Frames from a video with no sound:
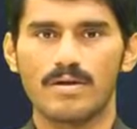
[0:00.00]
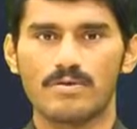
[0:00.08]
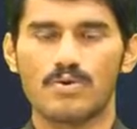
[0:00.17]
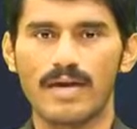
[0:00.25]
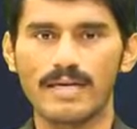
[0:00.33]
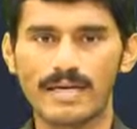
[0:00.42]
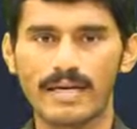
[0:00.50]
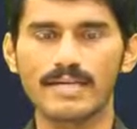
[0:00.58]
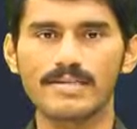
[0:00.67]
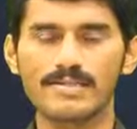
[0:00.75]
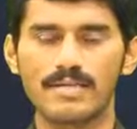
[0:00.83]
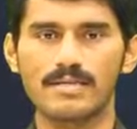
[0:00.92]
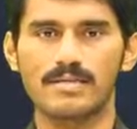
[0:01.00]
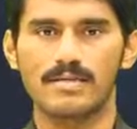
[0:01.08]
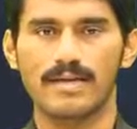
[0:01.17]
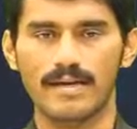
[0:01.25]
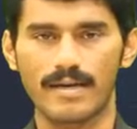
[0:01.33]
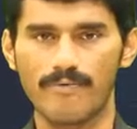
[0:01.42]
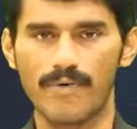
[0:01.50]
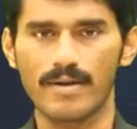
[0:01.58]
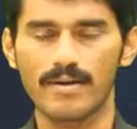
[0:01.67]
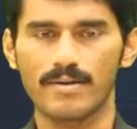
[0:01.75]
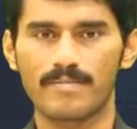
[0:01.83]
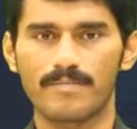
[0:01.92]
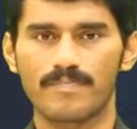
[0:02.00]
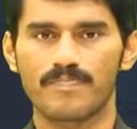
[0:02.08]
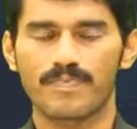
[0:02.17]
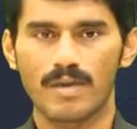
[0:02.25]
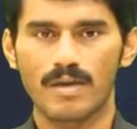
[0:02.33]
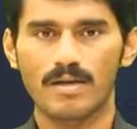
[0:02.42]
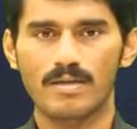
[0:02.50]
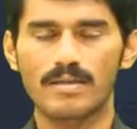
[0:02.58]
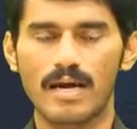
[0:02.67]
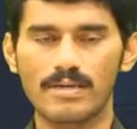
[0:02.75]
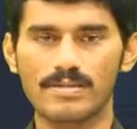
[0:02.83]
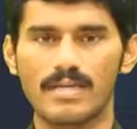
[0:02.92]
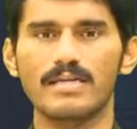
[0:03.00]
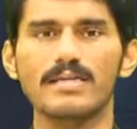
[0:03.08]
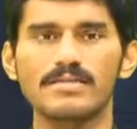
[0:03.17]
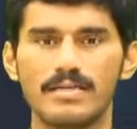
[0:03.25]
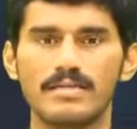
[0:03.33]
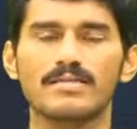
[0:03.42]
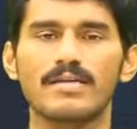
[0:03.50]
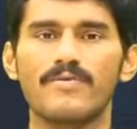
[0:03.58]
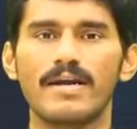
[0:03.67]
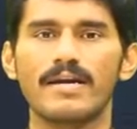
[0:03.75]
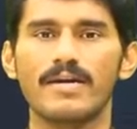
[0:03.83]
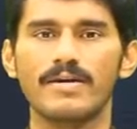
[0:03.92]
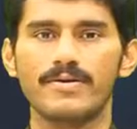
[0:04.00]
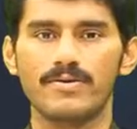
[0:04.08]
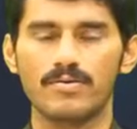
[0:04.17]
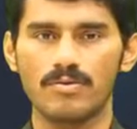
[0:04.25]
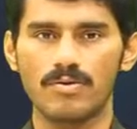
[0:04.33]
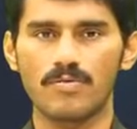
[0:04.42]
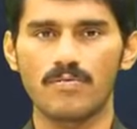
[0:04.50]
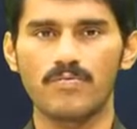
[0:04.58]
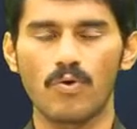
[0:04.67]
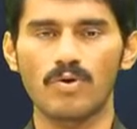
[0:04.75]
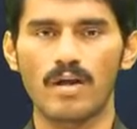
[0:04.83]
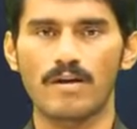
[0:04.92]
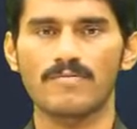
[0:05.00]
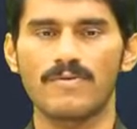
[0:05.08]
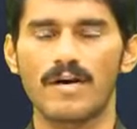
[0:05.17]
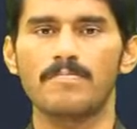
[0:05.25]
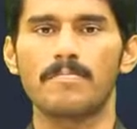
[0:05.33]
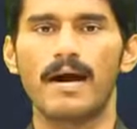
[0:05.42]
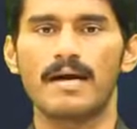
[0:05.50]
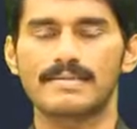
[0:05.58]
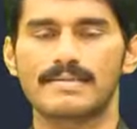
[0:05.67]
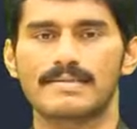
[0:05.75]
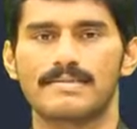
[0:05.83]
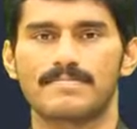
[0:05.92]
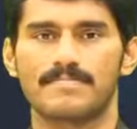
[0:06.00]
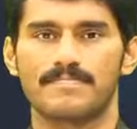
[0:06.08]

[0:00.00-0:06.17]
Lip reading: So a sentence is given, that sentence is divided into 4 or 5 parts.